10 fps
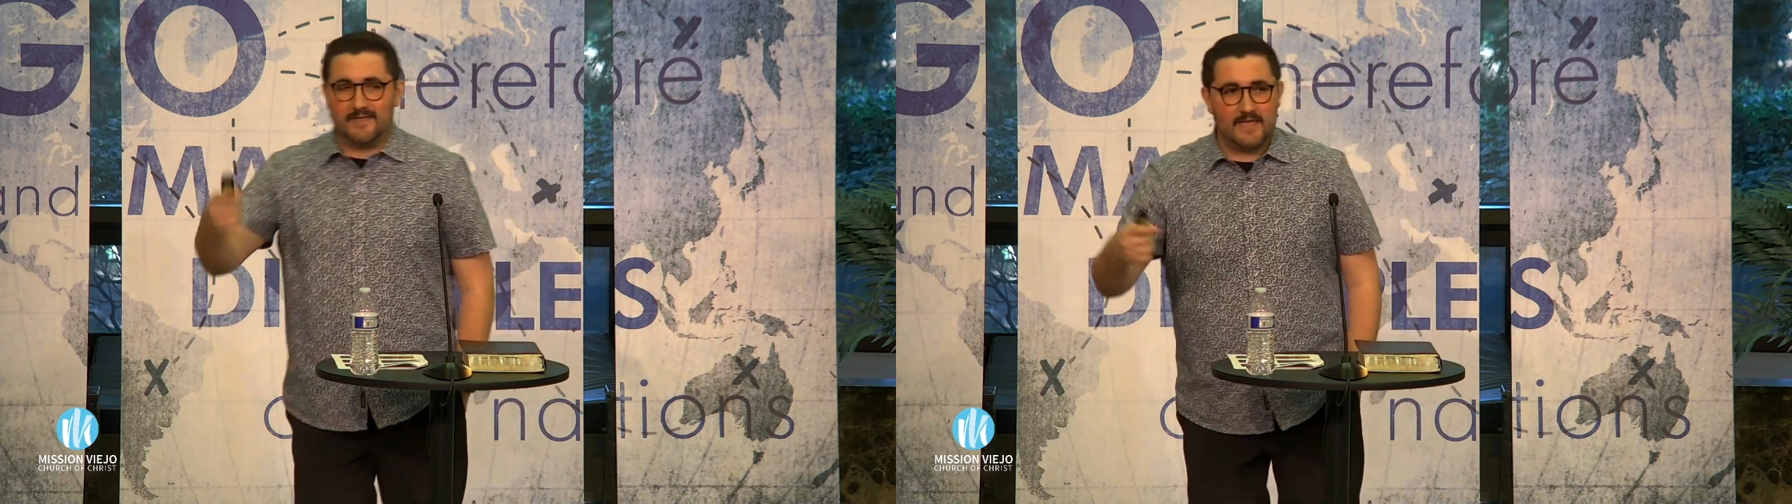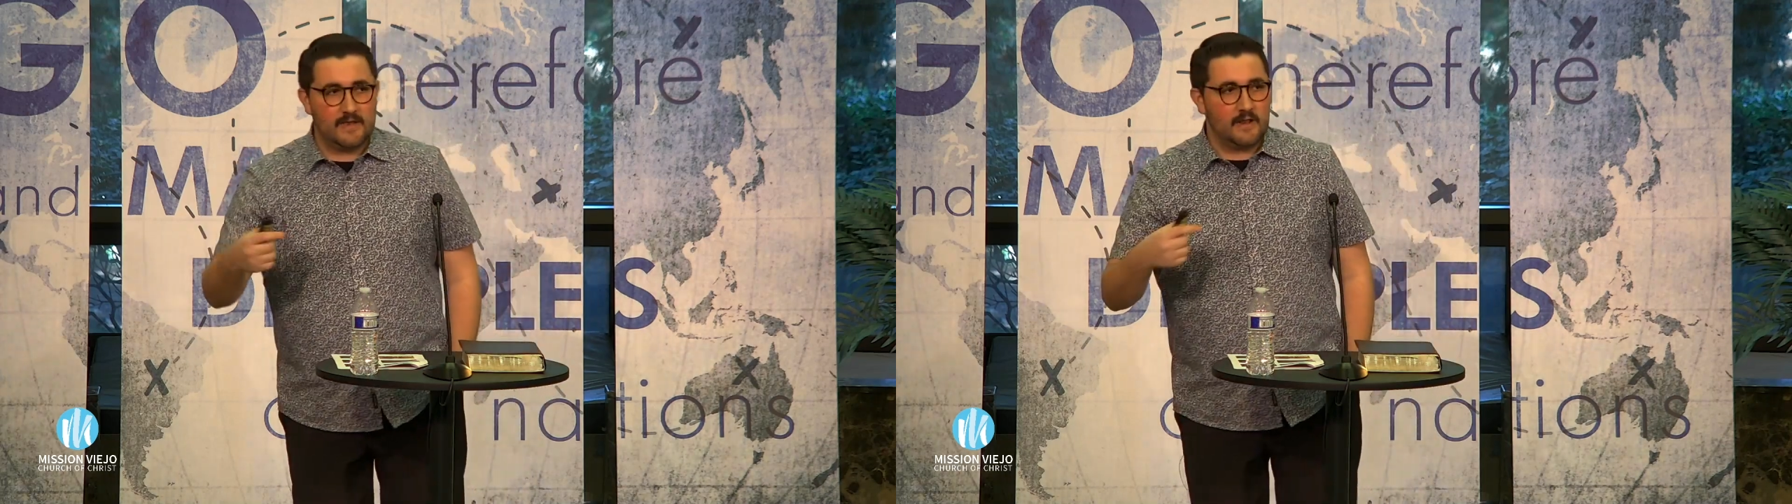
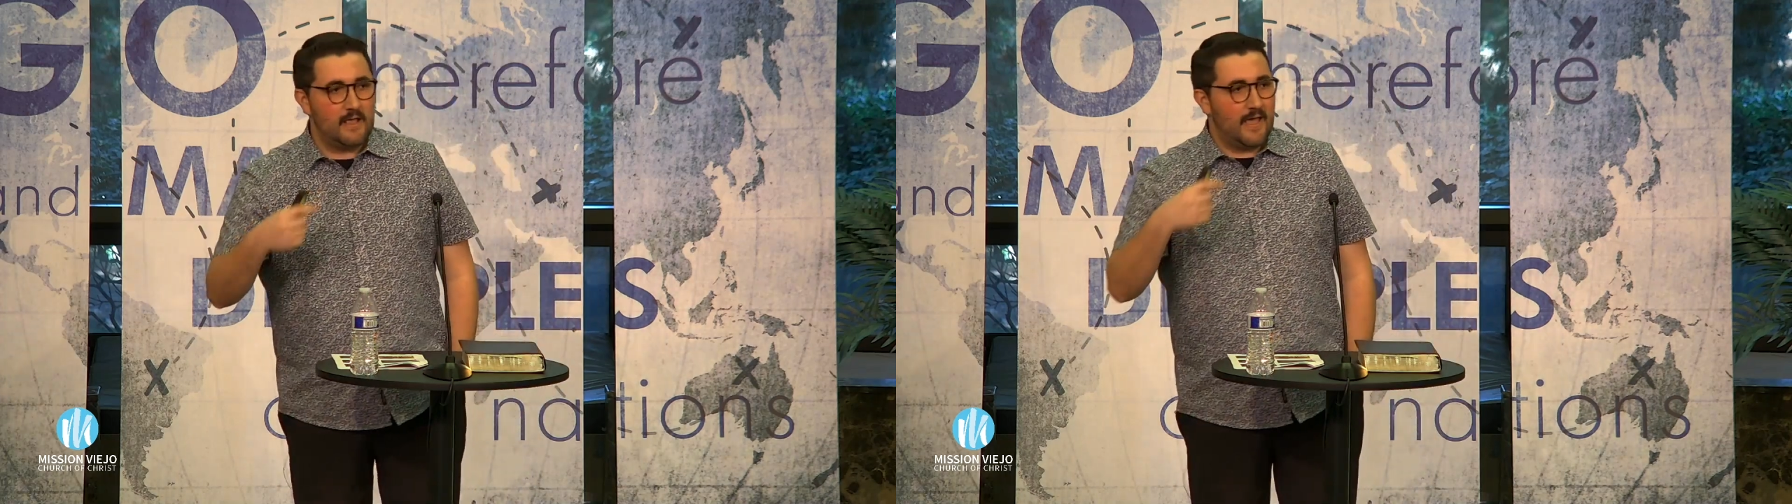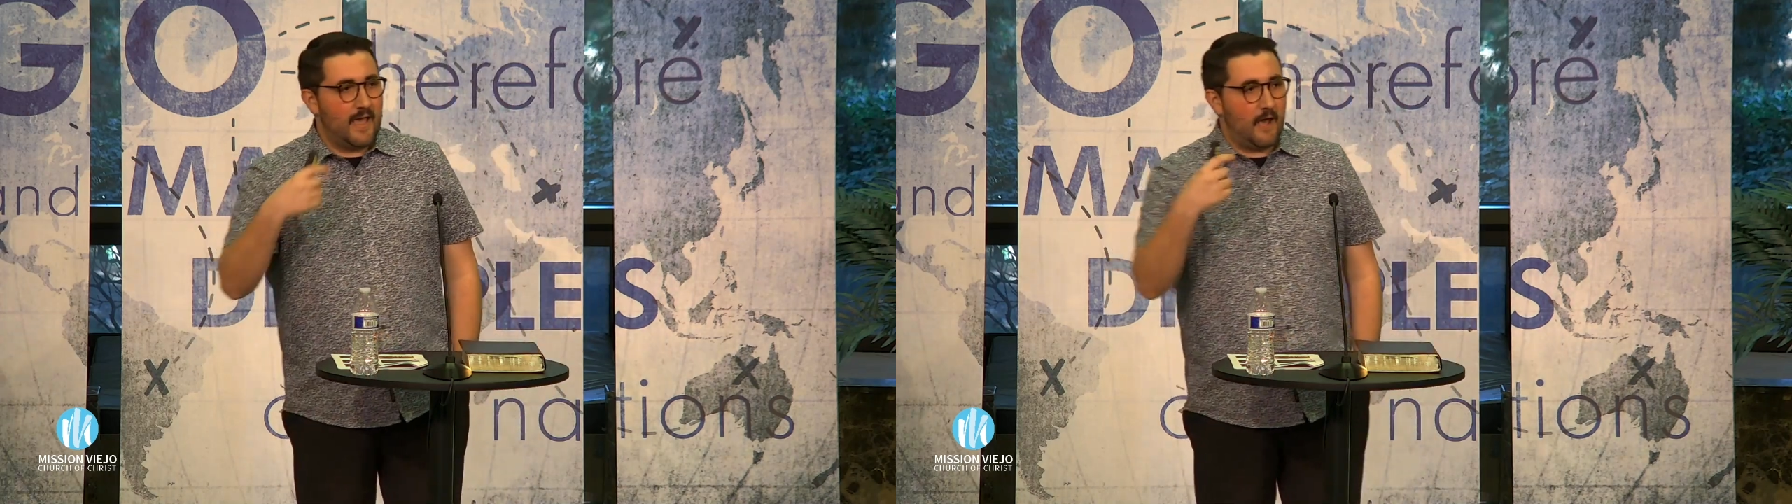
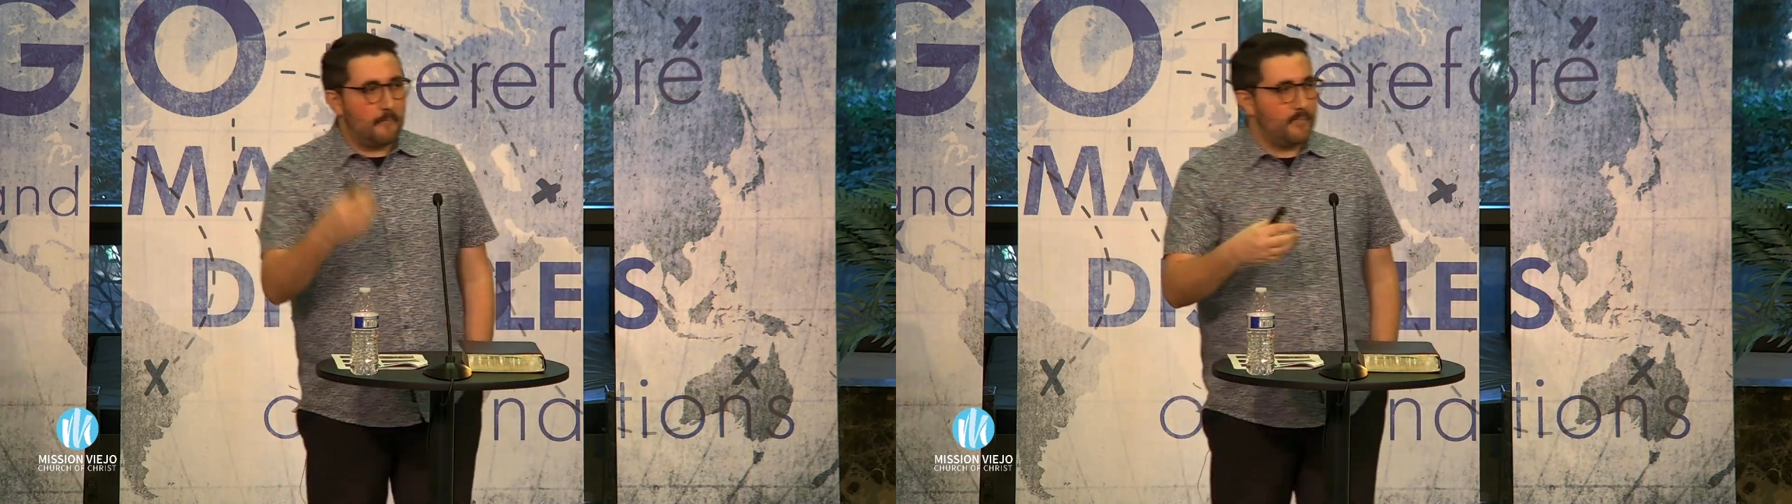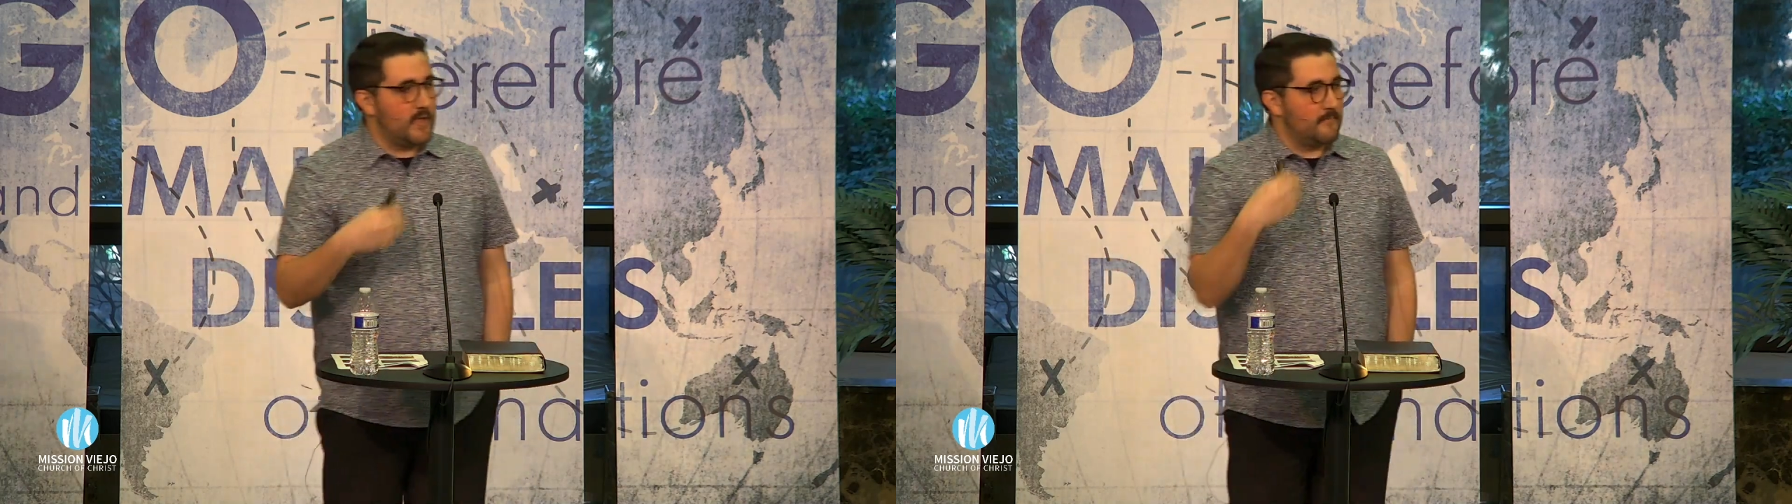again
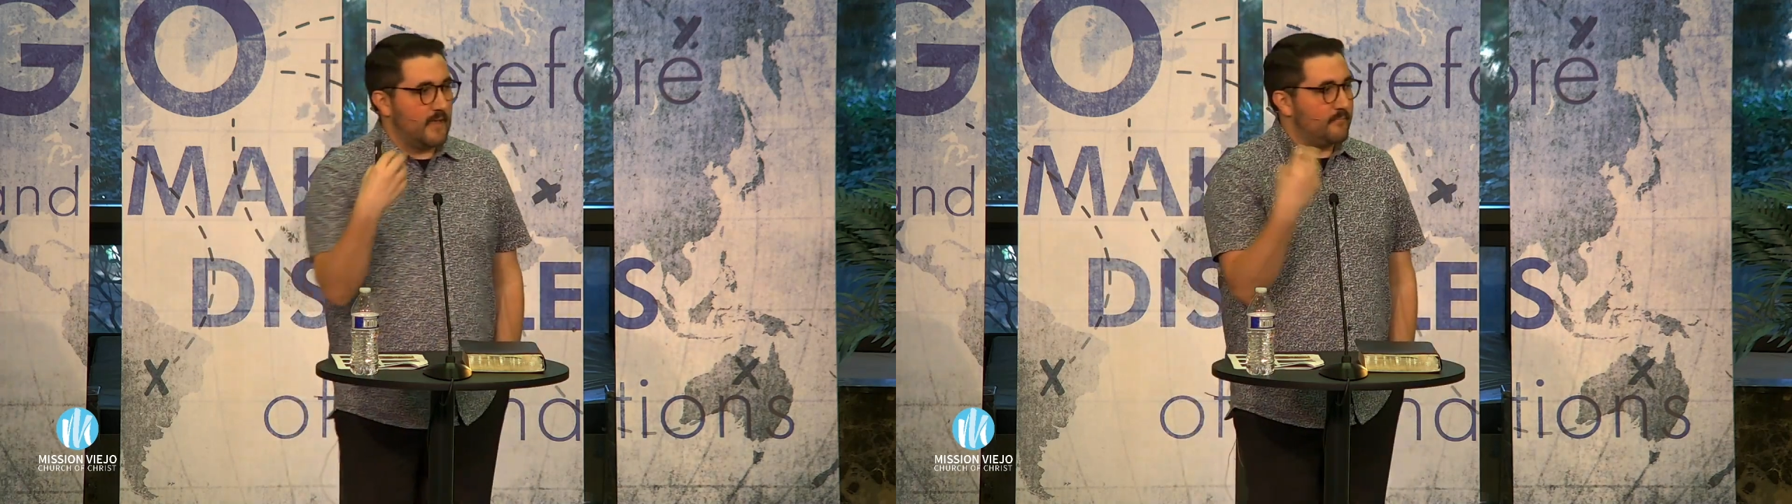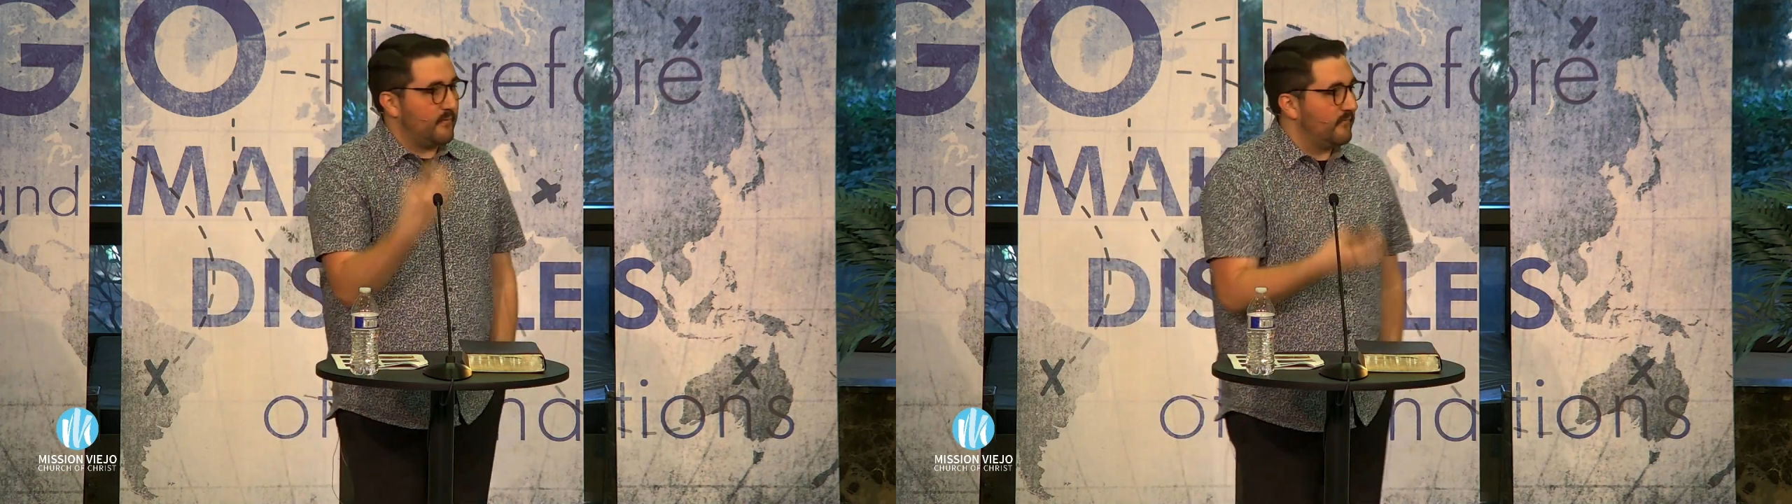helped them